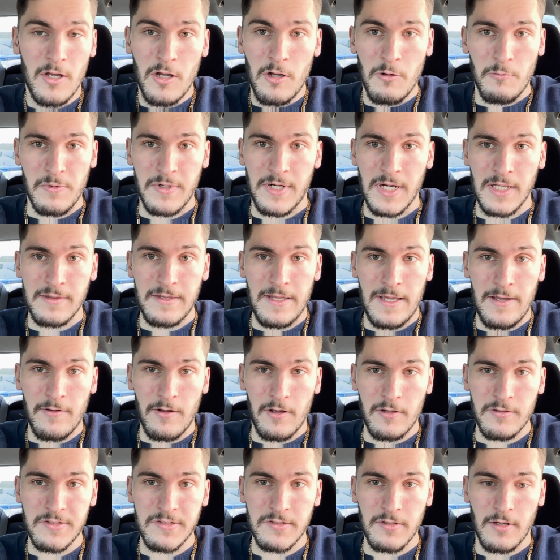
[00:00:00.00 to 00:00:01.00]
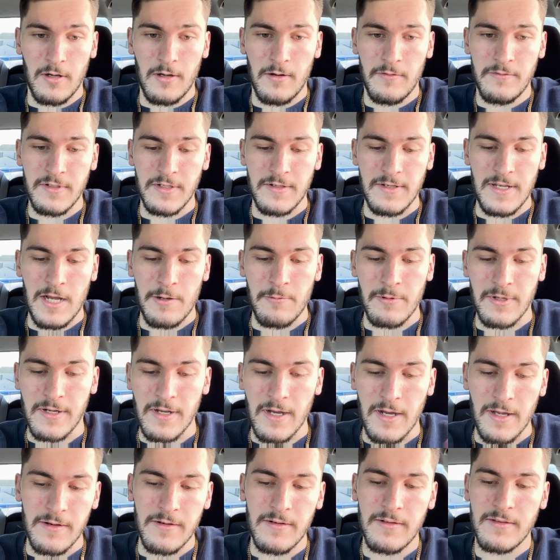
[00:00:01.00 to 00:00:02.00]
we got that all solved, and now we
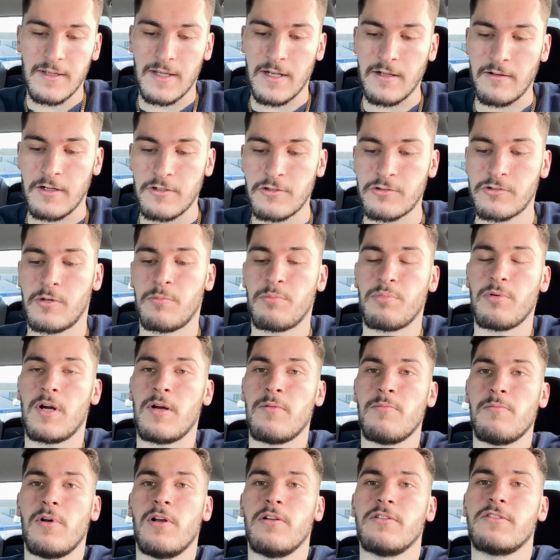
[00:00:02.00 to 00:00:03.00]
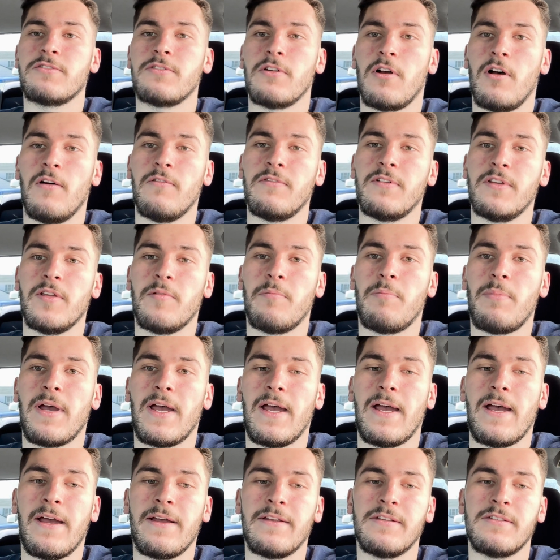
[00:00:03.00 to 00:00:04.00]
got that electrical problem all solved in the
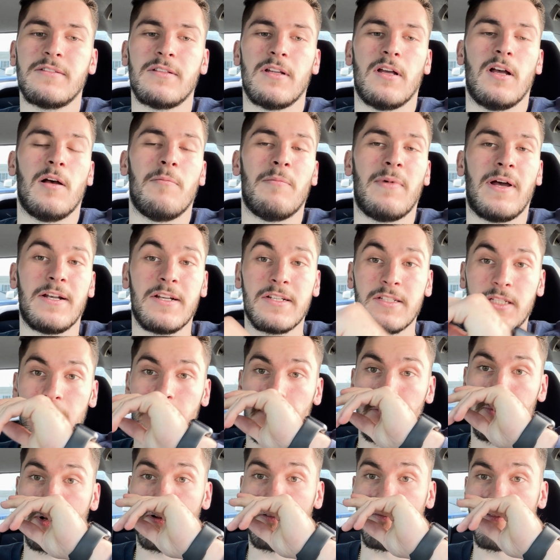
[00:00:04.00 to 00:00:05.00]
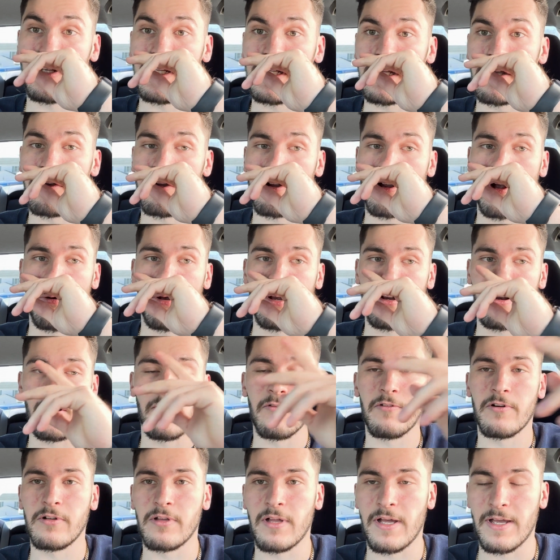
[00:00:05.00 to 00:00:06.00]
past. I just never made a video going
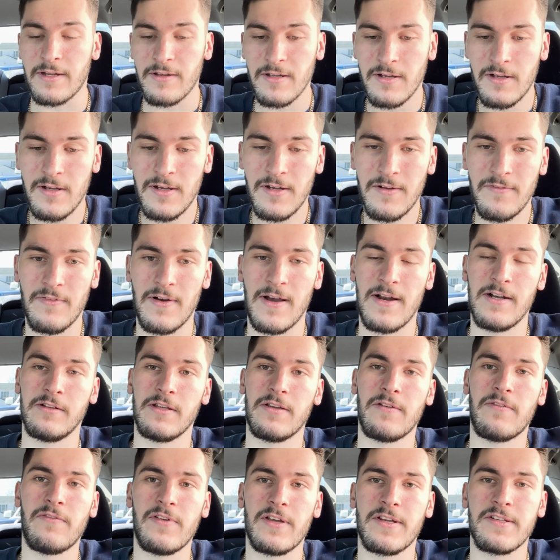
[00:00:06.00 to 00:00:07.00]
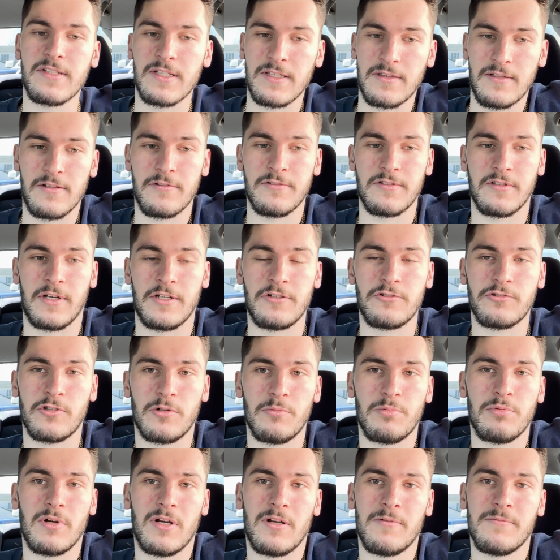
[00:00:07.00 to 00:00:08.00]
over like finally fixing those electrical
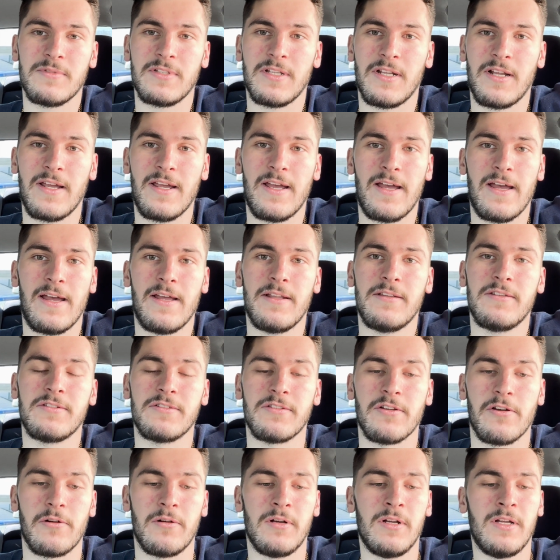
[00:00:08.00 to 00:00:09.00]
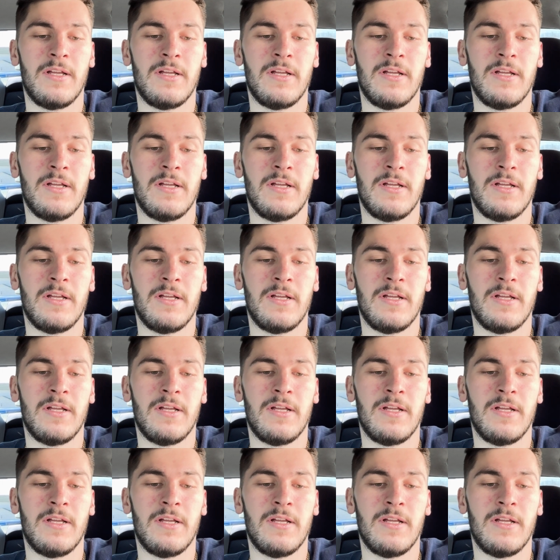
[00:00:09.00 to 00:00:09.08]
problems that I had. So